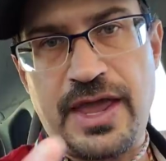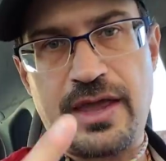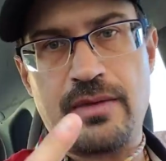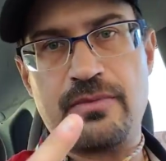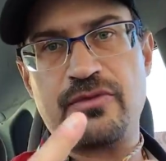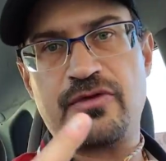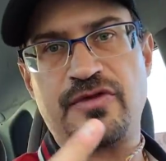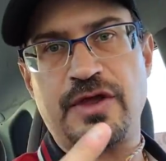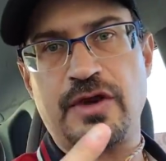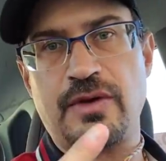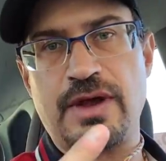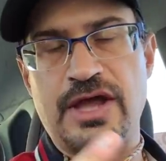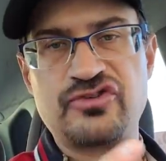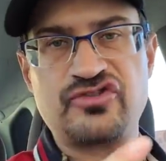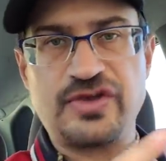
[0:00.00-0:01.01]
scams that are
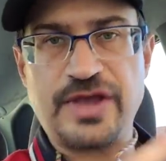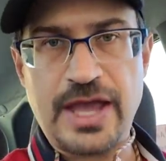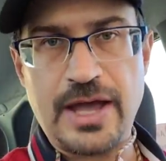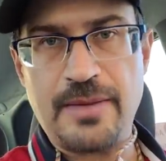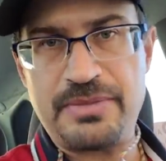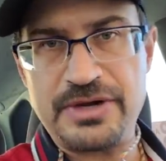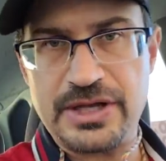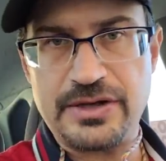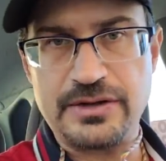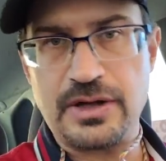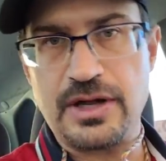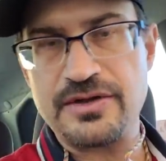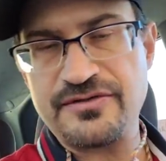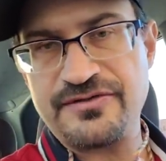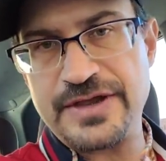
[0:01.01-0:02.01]
actually happening in
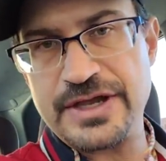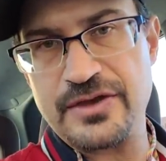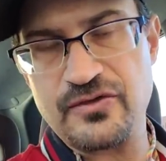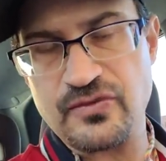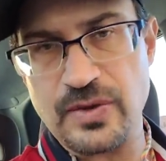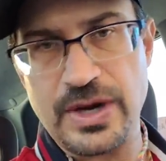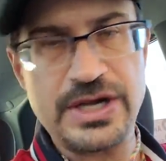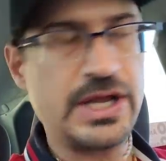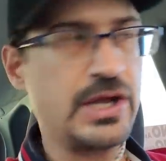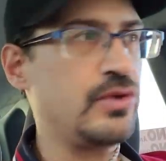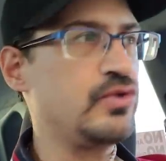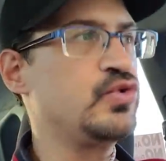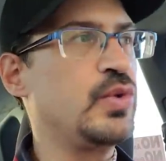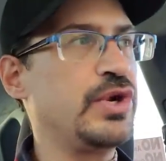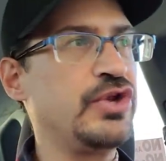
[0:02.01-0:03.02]
Las Vegas right now
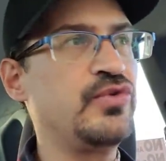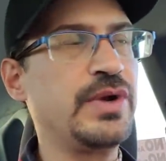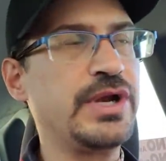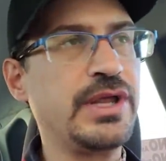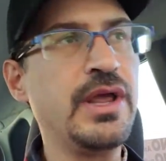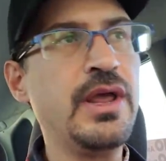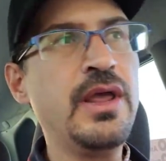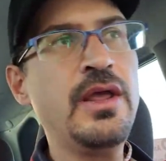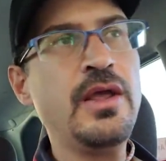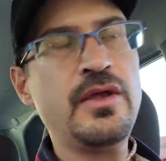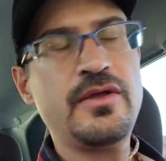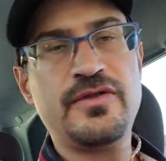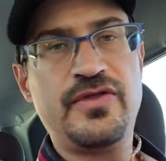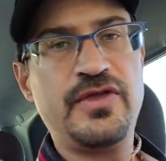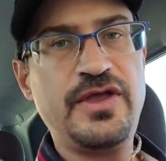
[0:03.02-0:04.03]
in twenty twenty.
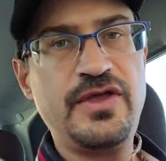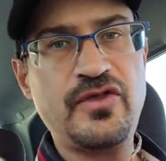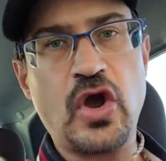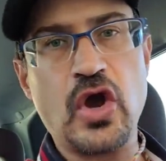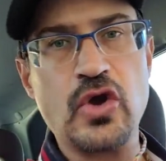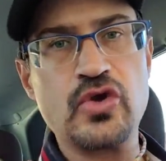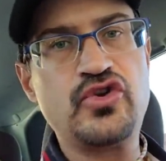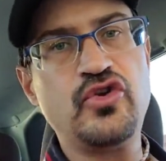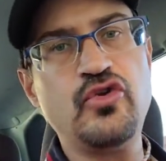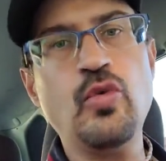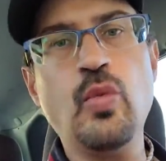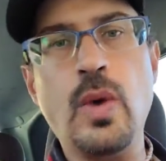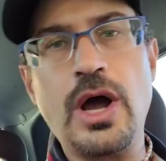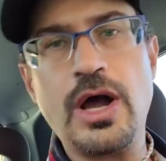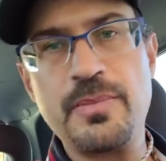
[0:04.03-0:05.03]
These are two
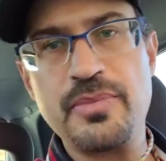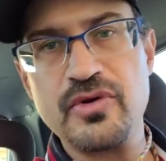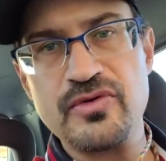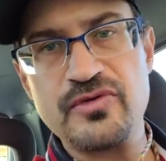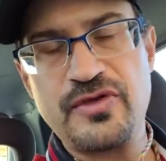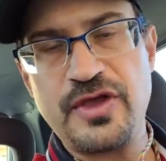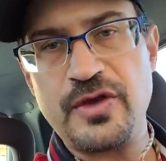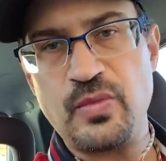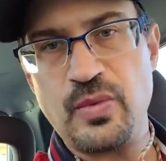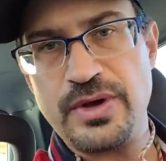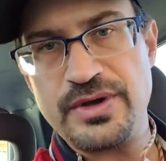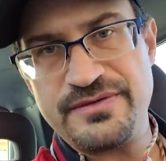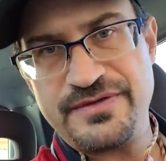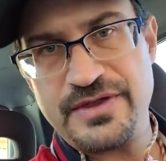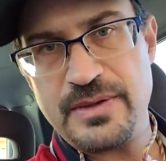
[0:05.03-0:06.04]
whoppers, and
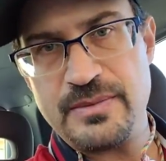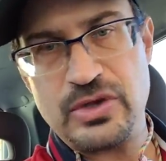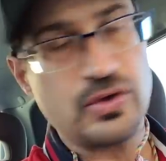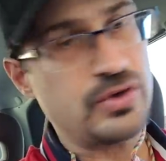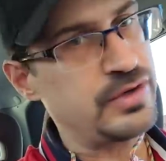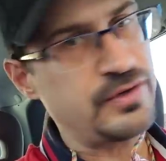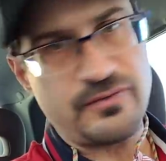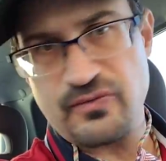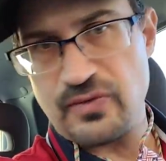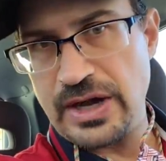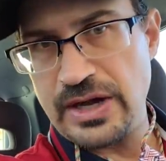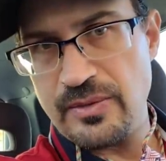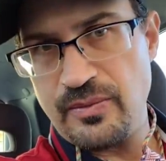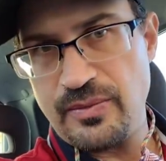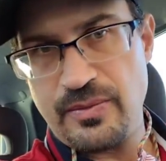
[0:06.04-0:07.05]
one of them, you're going to
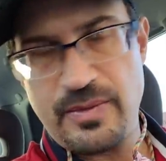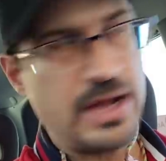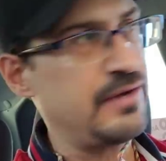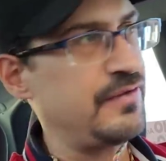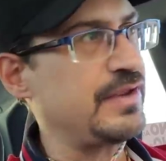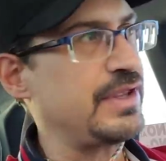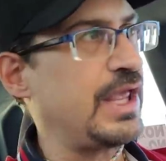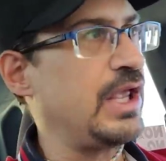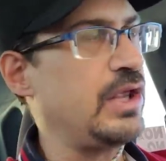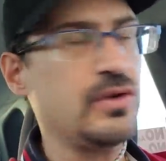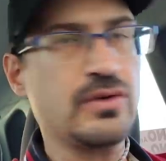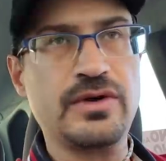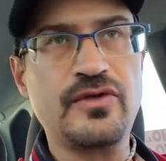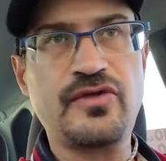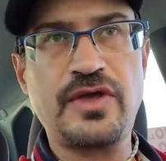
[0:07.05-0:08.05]
right out of the gate,
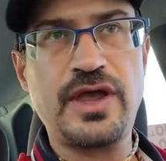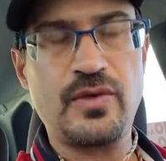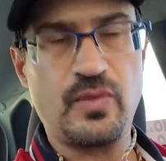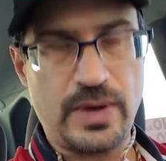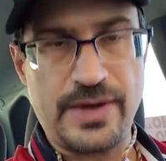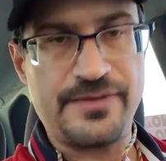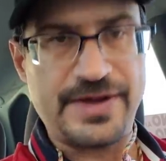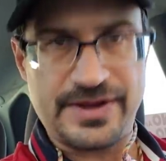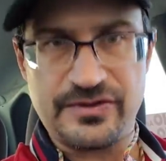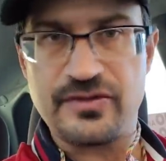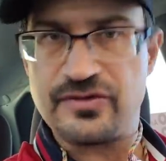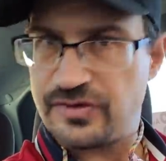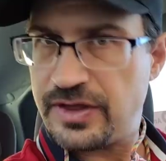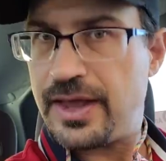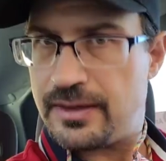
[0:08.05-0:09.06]
you're going to say, wow, that's a
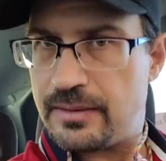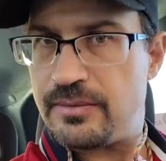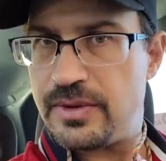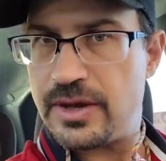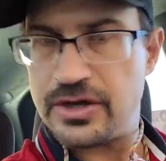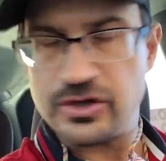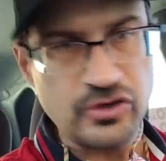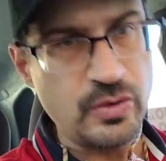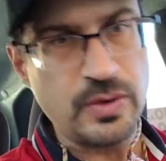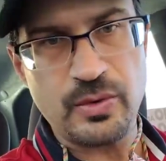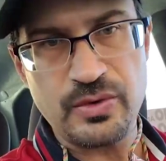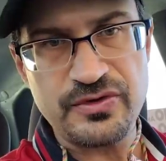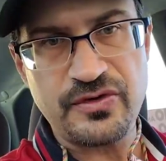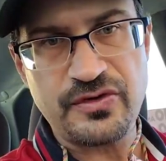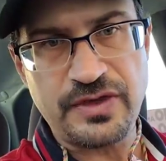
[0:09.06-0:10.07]
scam. I knew it
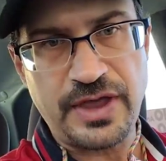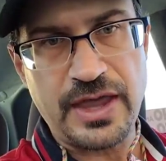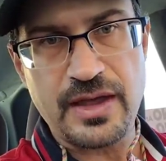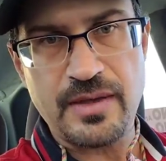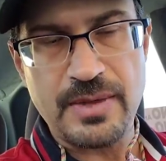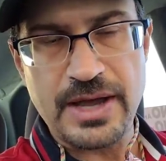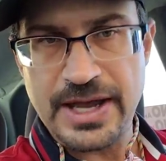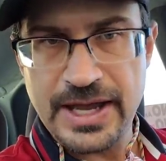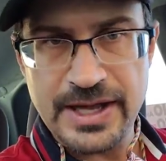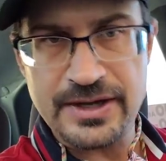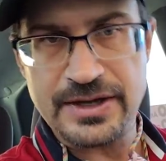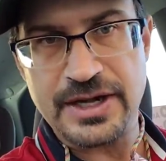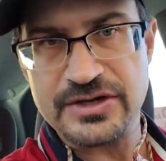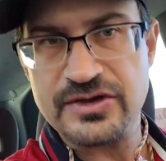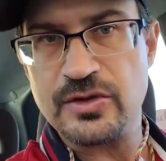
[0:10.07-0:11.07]
was a scam. I had
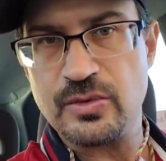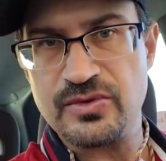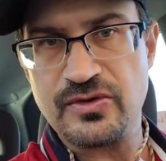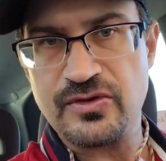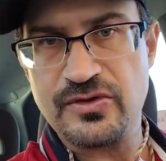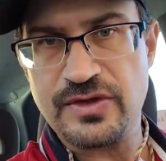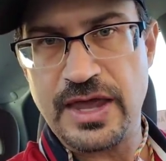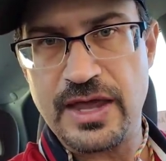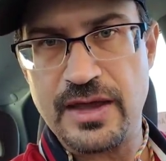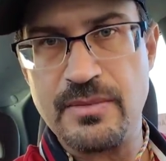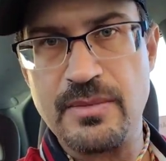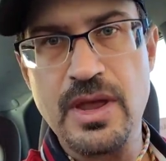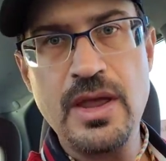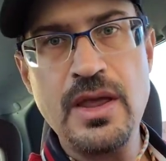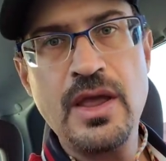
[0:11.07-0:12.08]
an idea it was a
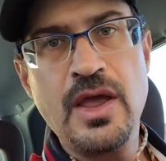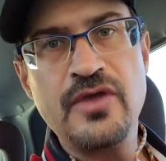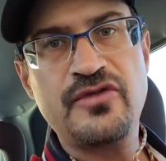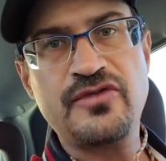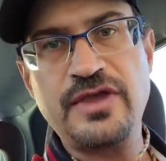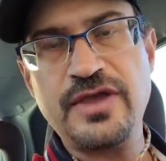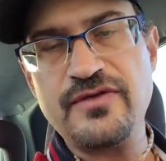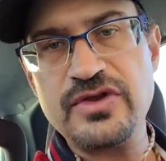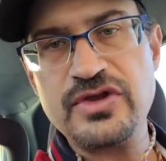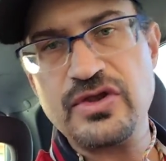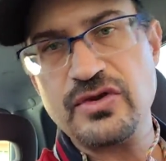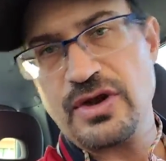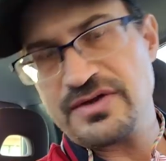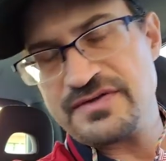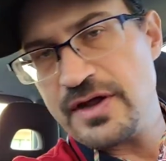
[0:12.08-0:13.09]
scam. Steven,
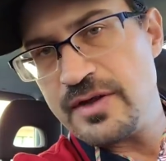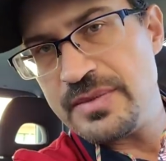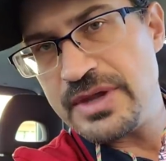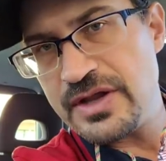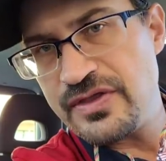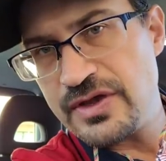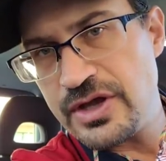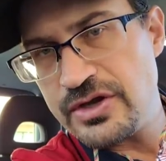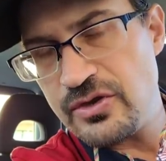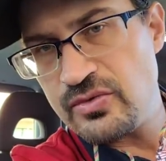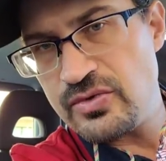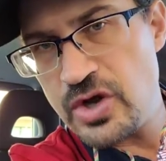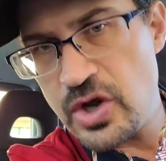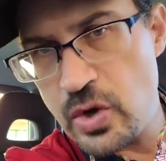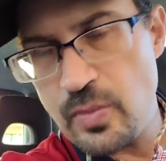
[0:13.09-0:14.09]
you're not telling me anything I
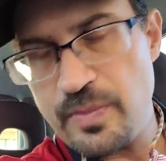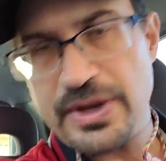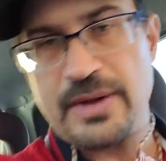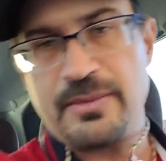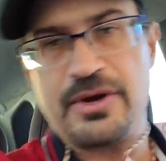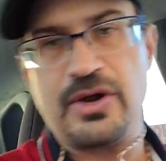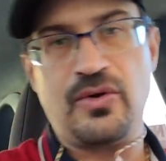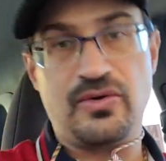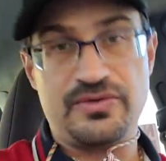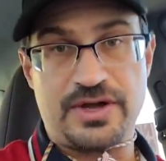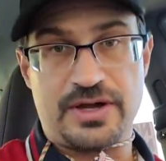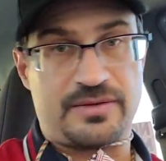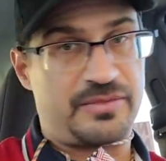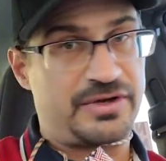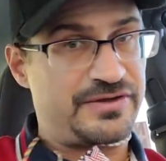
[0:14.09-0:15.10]
don't know, but I'm going to hold
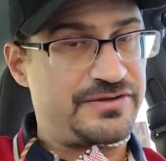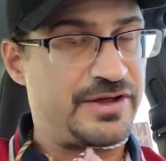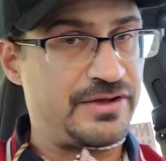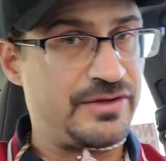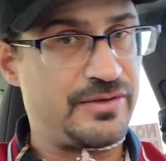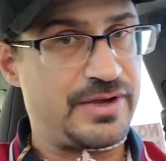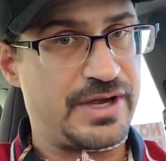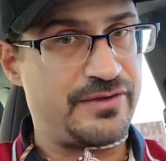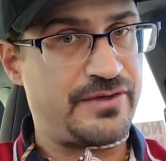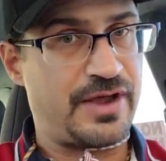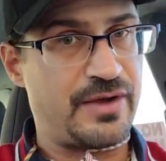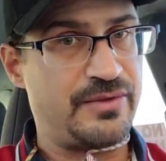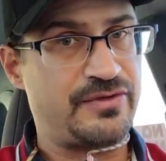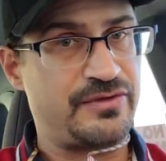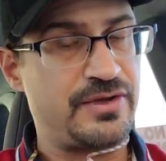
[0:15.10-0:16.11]
on. I'm going to tell you guys
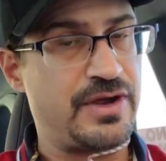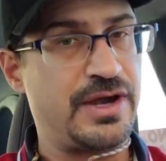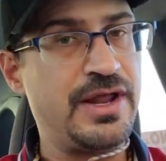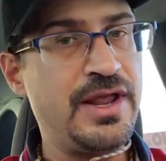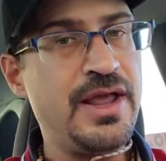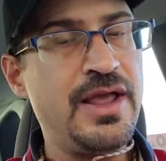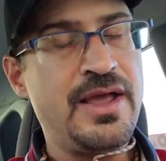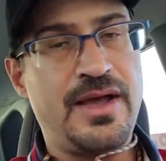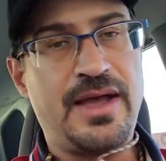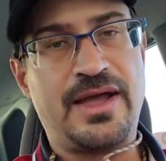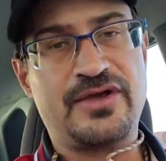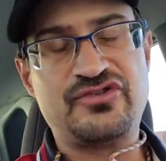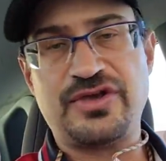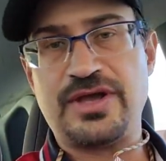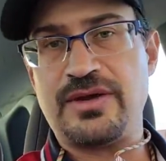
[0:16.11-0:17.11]
how it's not.
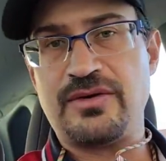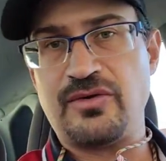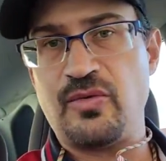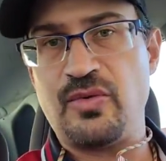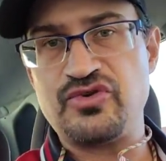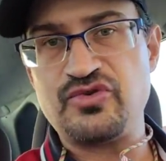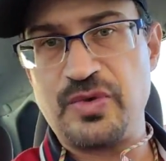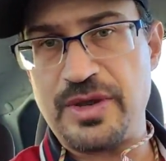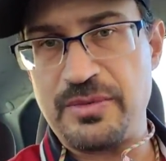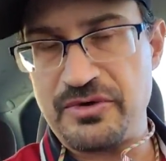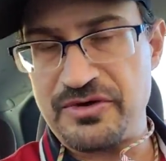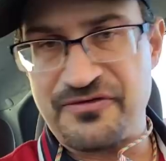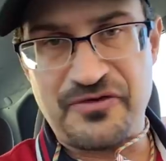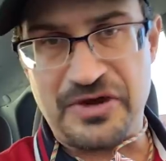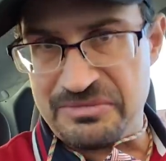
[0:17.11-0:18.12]
Actually, I don't know which way I'm going
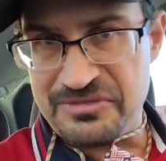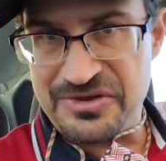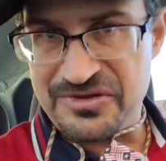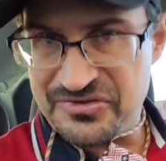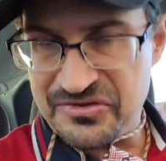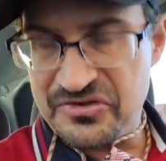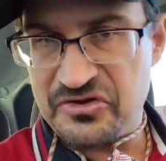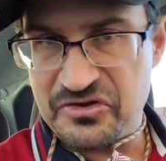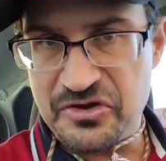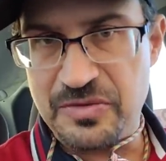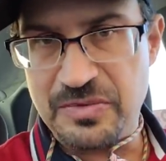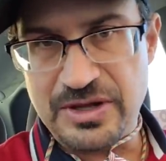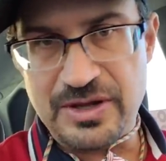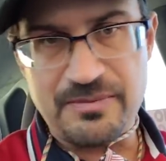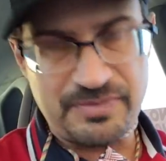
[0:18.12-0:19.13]
to frame this. This is going
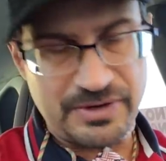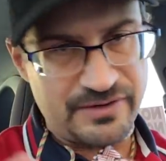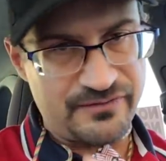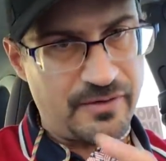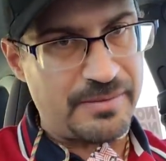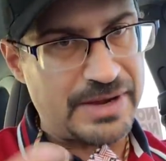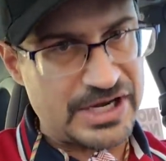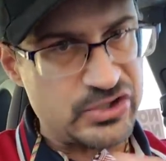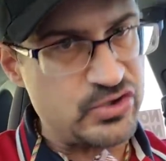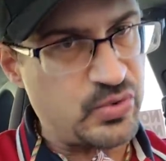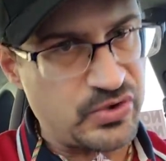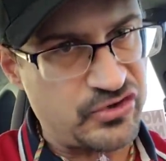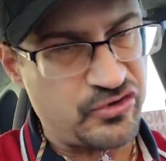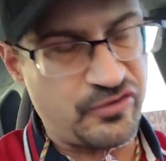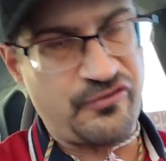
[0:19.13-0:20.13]
to be a bit of a mind
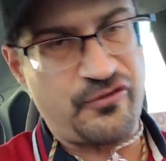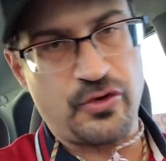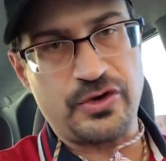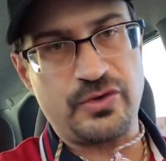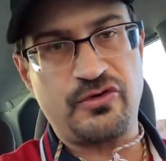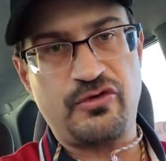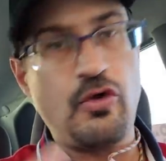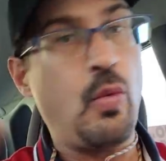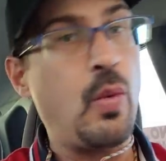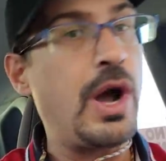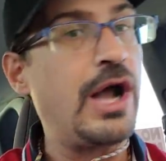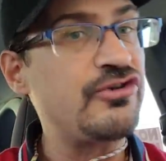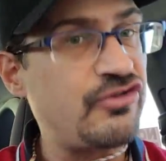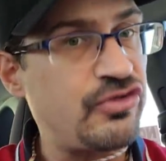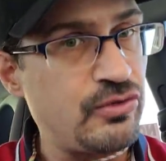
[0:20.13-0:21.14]
twister for you. So
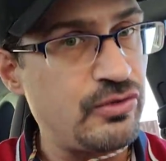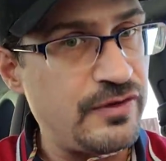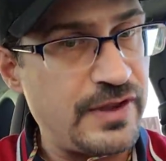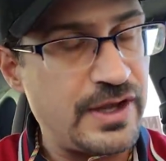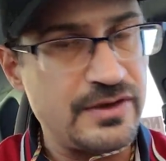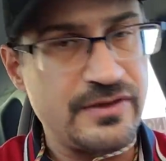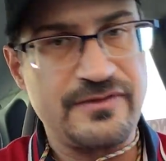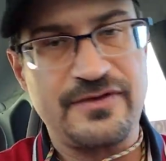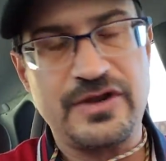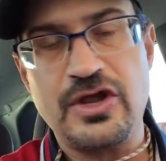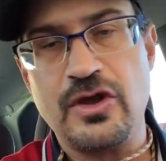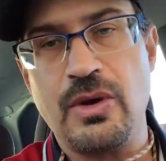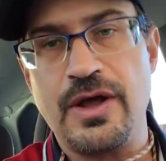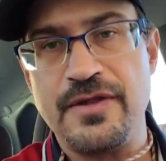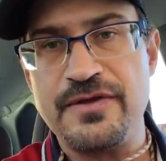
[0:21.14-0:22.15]
watch through to the end of the
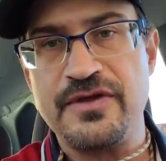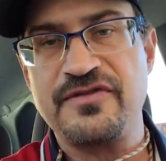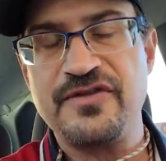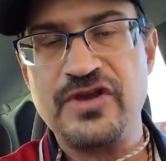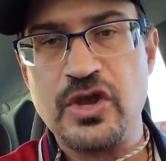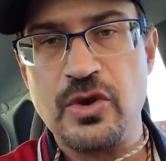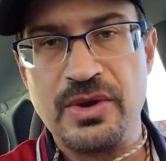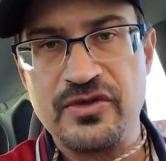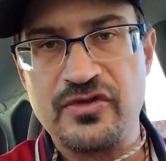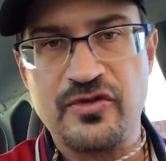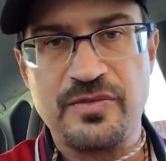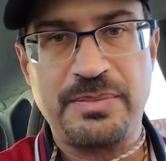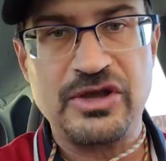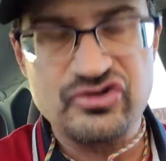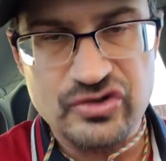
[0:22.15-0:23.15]
video on this video,
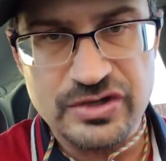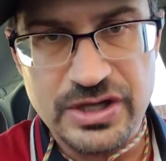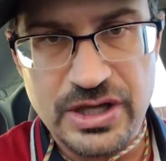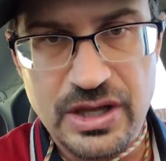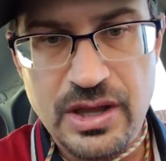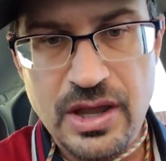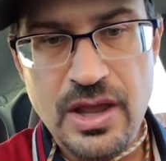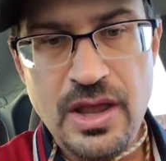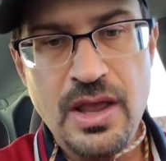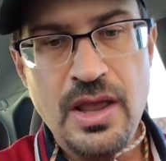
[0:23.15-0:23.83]
especially.